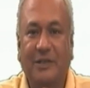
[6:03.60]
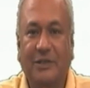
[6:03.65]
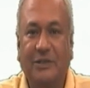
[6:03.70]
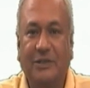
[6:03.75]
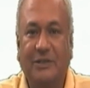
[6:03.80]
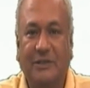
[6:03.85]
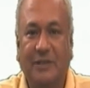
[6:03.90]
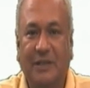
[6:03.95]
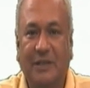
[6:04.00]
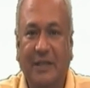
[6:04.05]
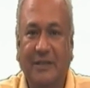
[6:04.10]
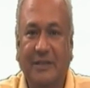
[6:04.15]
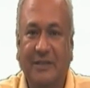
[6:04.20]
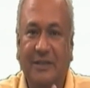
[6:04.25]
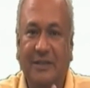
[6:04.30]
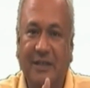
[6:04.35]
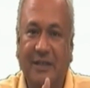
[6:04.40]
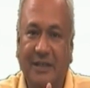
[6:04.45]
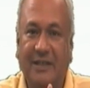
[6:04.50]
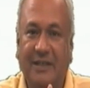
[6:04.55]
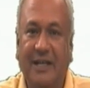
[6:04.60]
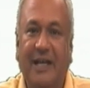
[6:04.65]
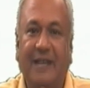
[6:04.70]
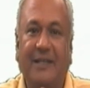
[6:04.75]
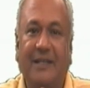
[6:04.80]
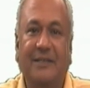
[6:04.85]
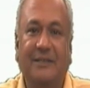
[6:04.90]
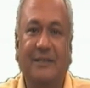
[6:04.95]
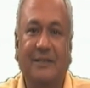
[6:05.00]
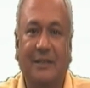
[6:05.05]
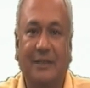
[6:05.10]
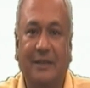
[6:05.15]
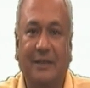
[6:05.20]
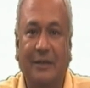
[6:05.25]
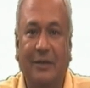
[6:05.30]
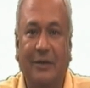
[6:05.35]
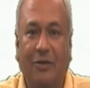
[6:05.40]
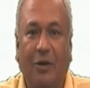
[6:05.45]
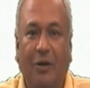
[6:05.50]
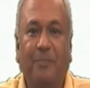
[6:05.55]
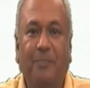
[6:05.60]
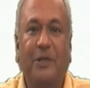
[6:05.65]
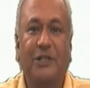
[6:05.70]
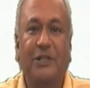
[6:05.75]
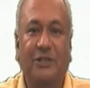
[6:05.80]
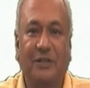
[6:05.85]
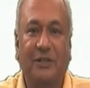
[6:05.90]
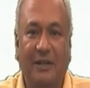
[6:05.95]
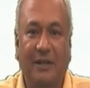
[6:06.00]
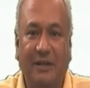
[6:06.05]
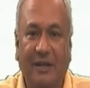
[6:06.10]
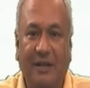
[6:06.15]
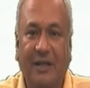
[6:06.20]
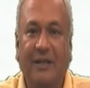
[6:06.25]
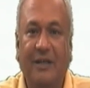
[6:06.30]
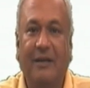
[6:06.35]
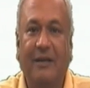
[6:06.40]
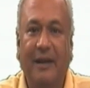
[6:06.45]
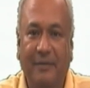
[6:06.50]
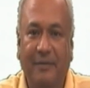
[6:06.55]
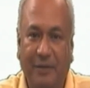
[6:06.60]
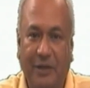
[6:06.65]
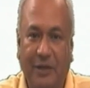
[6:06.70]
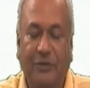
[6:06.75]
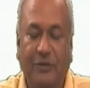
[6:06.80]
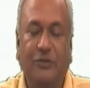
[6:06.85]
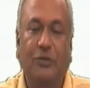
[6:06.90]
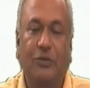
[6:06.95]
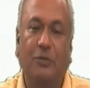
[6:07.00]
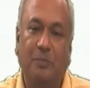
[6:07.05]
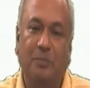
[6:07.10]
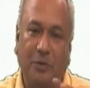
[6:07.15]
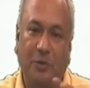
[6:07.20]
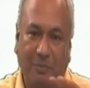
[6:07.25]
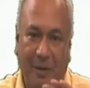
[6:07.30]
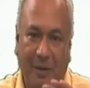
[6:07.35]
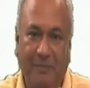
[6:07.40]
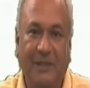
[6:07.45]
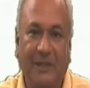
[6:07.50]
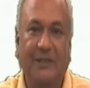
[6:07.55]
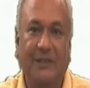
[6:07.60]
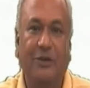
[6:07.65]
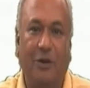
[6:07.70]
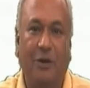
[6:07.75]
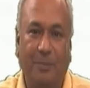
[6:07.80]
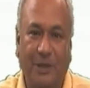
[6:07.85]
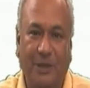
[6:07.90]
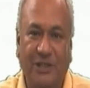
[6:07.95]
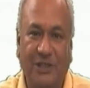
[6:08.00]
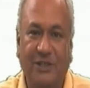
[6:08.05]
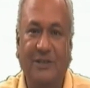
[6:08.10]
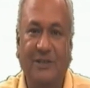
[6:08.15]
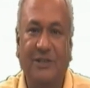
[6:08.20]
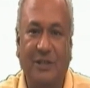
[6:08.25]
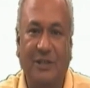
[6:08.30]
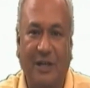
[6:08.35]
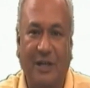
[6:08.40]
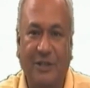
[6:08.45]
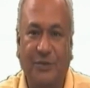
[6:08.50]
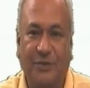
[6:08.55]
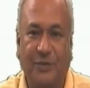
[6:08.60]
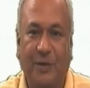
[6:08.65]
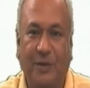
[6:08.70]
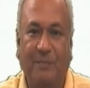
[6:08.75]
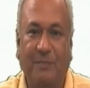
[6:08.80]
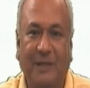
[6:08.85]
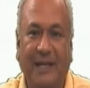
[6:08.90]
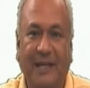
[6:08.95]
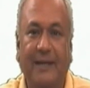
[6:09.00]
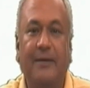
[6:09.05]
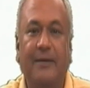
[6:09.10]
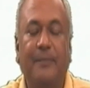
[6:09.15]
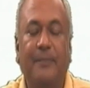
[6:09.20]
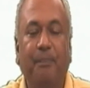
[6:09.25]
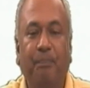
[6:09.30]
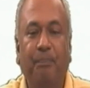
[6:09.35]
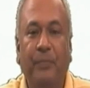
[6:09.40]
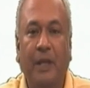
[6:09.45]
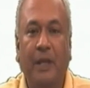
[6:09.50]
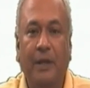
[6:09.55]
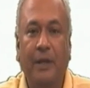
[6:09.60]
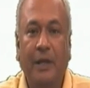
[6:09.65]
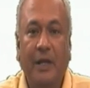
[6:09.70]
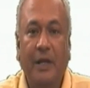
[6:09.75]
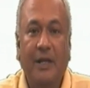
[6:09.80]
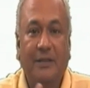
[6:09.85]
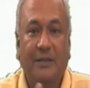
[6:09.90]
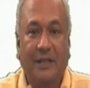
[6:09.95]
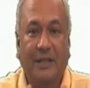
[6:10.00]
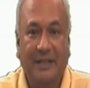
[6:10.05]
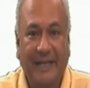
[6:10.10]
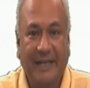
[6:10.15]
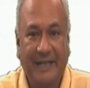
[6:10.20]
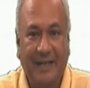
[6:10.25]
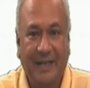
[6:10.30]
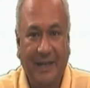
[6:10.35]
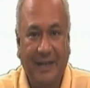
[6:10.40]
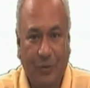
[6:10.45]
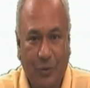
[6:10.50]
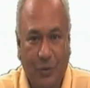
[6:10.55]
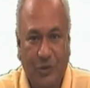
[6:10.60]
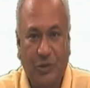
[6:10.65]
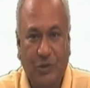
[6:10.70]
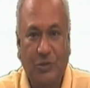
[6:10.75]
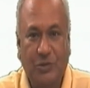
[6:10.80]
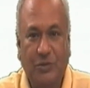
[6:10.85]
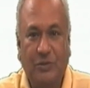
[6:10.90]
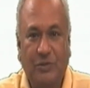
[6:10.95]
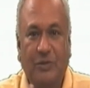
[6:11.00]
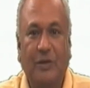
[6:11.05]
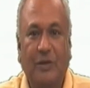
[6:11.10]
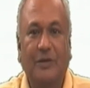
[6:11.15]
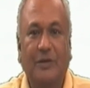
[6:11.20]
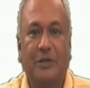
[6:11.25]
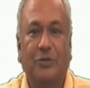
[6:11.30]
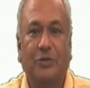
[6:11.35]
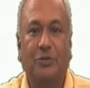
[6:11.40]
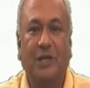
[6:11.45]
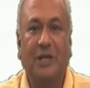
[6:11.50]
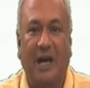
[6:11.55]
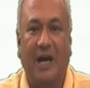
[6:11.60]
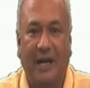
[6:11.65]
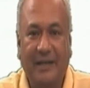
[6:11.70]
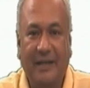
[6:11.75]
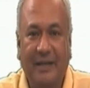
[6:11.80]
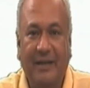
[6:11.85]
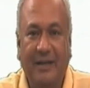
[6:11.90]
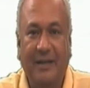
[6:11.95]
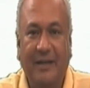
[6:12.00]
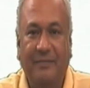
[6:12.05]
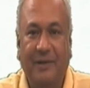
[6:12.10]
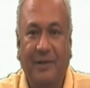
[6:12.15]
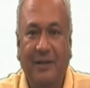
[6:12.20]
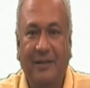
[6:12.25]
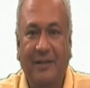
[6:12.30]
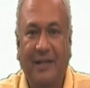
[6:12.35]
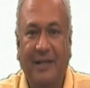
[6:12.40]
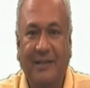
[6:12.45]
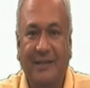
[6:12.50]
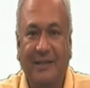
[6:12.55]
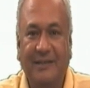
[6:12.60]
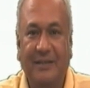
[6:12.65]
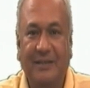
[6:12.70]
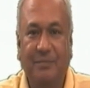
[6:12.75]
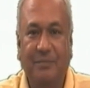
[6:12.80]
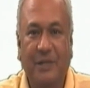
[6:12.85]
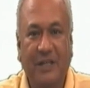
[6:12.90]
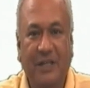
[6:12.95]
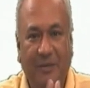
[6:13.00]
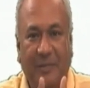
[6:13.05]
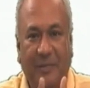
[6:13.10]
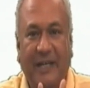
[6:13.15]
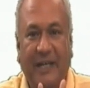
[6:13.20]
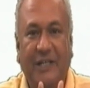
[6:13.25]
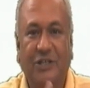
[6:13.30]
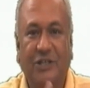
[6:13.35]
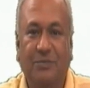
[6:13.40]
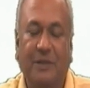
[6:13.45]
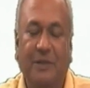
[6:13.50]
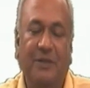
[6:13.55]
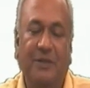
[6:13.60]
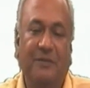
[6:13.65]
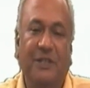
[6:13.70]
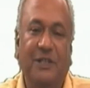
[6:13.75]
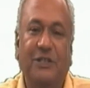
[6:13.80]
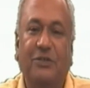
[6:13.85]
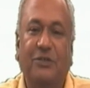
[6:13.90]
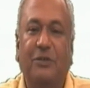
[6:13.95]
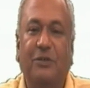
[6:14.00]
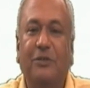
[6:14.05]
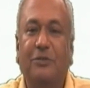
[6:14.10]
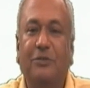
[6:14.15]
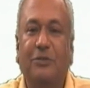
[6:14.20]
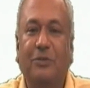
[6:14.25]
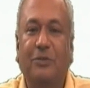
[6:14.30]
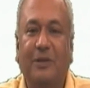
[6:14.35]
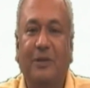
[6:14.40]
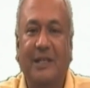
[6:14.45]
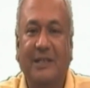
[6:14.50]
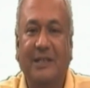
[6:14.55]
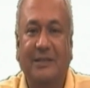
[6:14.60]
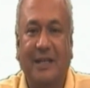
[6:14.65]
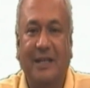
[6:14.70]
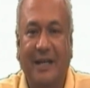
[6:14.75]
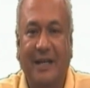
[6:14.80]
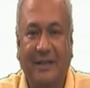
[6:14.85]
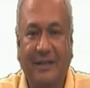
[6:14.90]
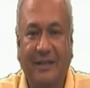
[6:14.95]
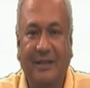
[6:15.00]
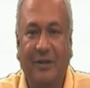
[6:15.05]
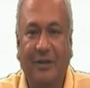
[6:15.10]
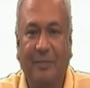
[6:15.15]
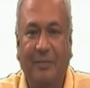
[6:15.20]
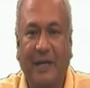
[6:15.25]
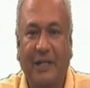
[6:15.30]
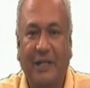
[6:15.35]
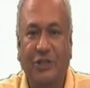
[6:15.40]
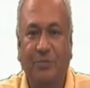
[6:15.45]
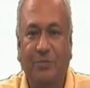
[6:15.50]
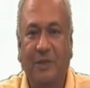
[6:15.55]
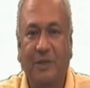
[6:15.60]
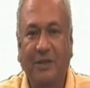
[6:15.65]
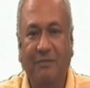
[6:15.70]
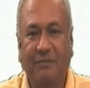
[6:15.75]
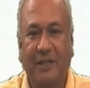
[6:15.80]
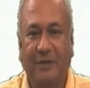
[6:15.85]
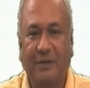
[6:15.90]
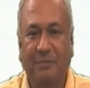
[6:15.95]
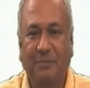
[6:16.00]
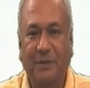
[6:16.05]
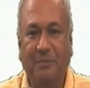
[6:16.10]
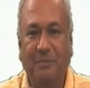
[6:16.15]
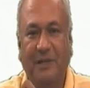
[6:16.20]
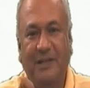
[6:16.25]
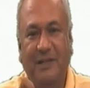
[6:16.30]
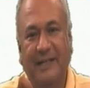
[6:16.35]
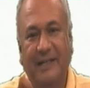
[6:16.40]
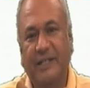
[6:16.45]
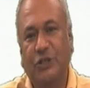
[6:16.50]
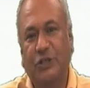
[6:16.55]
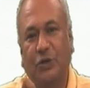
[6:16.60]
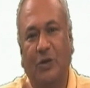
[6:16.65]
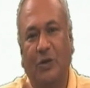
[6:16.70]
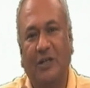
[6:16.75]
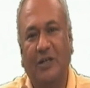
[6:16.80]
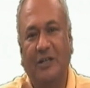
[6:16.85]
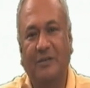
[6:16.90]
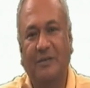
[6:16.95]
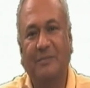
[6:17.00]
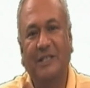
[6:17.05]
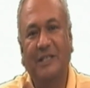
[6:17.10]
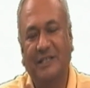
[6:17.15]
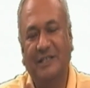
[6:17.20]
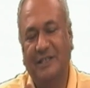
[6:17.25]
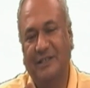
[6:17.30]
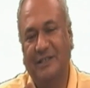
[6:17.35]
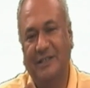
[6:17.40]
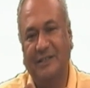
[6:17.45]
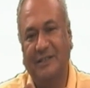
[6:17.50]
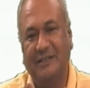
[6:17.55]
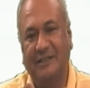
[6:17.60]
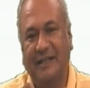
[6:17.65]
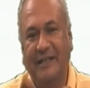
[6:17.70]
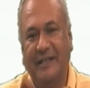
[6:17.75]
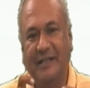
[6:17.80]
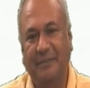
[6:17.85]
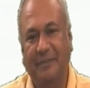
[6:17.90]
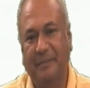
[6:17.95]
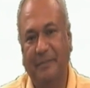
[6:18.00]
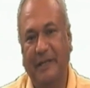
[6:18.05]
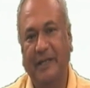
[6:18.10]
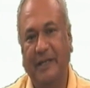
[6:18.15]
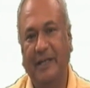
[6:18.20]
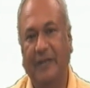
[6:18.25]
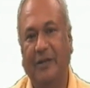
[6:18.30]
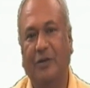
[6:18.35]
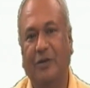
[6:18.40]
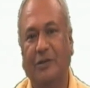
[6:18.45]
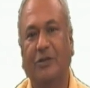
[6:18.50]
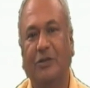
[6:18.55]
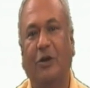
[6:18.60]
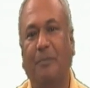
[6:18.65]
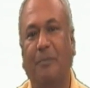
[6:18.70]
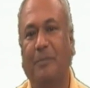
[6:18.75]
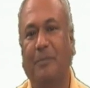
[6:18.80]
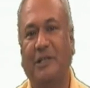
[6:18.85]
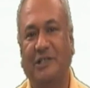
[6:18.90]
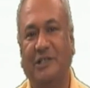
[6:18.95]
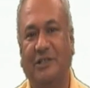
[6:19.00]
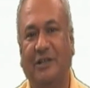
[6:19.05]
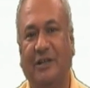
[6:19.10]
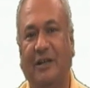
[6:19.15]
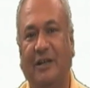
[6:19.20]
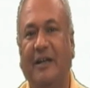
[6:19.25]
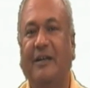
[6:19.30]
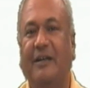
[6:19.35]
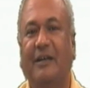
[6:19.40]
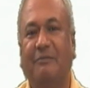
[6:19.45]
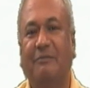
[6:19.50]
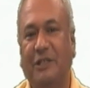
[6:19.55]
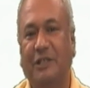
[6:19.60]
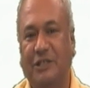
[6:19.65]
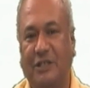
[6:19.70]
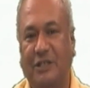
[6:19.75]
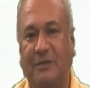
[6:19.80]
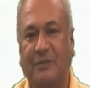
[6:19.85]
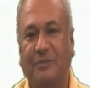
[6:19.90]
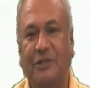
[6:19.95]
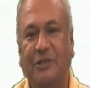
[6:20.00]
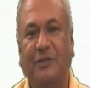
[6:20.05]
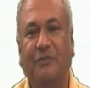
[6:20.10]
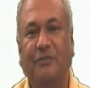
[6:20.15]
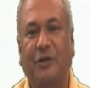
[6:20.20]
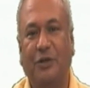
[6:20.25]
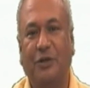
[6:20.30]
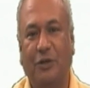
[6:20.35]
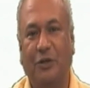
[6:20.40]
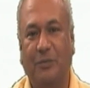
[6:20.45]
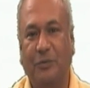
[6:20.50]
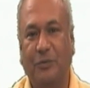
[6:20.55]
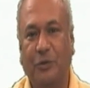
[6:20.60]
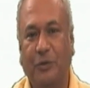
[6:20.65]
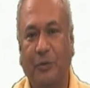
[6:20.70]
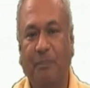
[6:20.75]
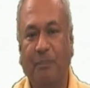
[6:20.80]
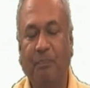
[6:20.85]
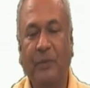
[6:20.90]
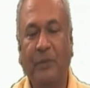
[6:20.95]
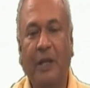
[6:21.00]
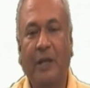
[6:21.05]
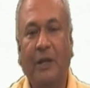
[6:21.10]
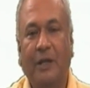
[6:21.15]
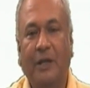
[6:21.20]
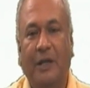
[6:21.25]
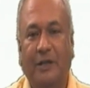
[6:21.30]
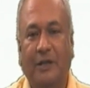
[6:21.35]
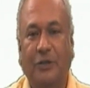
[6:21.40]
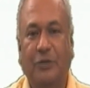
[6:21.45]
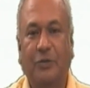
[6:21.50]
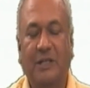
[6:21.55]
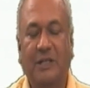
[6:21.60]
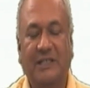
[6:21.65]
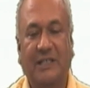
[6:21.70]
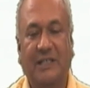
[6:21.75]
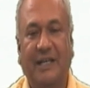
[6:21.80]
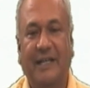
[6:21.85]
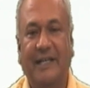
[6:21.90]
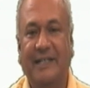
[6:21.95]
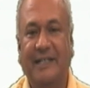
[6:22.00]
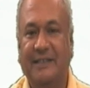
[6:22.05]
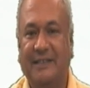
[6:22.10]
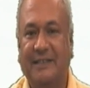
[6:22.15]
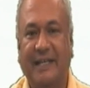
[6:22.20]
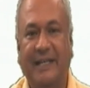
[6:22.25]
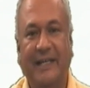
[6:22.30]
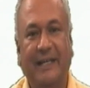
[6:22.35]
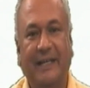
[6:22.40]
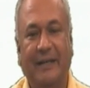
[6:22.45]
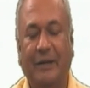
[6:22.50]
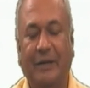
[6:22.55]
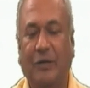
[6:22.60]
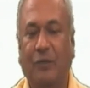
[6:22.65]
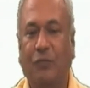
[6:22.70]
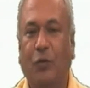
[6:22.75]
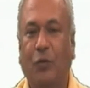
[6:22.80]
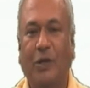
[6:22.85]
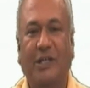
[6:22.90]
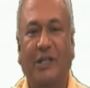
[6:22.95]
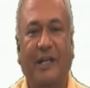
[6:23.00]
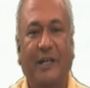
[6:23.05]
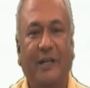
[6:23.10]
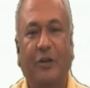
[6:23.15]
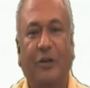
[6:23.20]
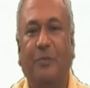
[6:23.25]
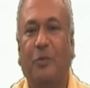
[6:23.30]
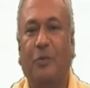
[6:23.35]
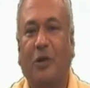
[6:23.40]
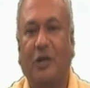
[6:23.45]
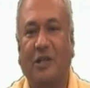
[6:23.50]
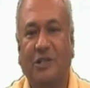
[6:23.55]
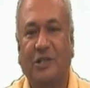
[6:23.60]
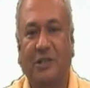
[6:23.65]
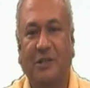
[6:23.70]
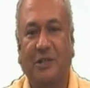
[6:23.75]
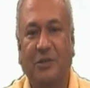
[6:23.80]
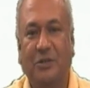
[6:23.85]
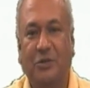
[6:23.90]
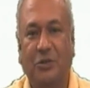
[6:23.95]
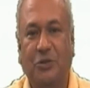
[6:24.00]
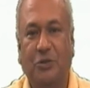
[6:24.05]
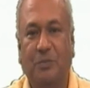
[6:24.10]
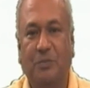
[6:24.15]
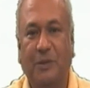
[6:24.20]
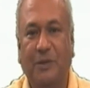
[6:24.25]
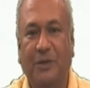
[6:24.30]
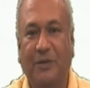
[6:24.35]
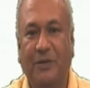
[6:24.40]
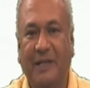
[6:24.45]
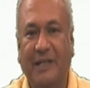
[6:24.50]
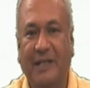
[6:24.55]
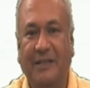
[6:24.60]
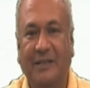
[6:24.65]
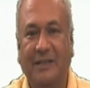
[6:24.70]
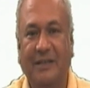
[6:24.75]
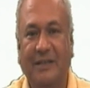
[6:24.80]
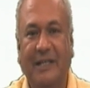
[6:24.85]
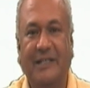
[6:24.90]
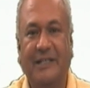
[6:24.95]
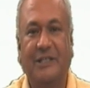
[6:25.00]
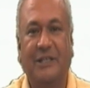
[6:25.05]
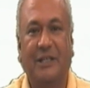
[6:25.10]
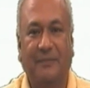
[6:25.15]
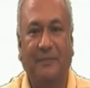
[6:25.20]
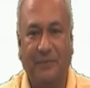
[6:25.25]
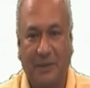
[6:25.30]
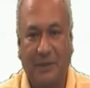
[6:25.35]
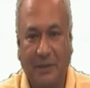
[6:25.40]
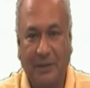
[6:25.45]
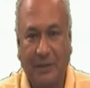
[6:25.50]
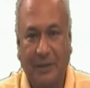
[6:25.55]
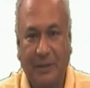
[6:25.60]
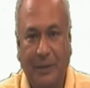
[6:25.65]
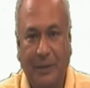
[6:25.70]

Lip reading: it's written as operational level. So probably the operation starts from there. The data goes to the higher level, that is the middle management, which is also known as tactical management, where people take short-term decisions, like depending on the operational data which comes in front of you, you decide, say, what kind of production you should be doing in the next shift,